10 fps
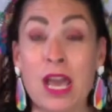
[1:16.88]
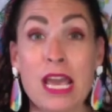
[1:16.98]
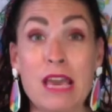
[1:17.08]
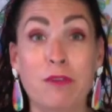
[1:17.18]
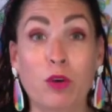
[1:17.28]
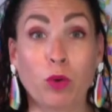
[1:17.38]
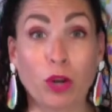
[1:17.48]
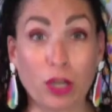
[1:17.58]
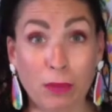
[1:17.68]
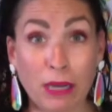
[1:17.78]
If you're
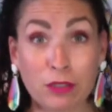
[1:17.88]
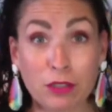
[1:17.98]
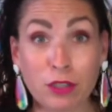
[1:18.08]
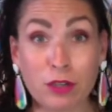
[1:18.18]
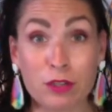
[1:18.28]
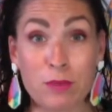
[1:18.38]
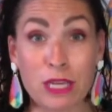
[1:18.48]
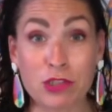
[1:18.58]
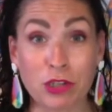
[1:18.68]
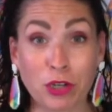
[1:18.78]
worried about your clothes,
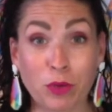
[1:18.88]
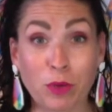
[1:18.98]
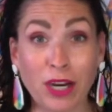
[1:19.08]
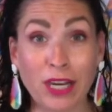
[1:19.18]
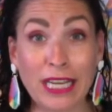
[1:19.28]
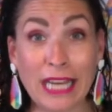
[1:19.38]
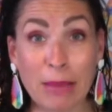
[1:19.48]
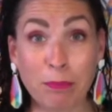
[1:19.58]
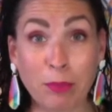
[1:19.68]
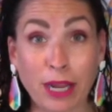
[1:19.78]
make sure you're wearing an
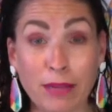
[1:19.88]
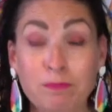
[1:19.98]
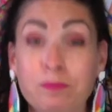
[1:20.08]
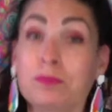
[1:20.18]
apron.